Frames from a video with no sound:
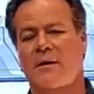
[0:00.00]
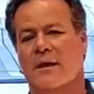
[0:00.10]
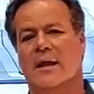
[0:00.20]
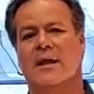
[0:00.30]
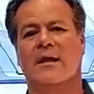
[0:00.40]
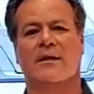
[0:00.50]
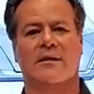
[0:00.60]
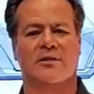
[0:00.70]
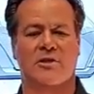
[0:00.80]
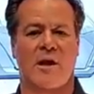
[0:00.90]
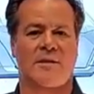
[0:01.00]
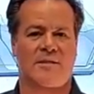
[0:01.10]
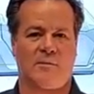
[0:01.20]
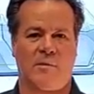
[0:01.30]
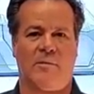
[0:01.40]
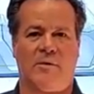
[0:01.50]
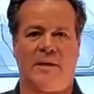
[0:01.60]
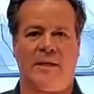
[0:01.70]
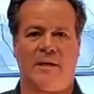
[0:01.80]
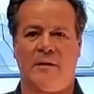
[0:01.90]
and into these shocks that we're
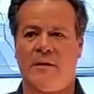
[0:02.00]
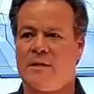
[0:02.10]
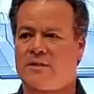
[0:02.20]
building here.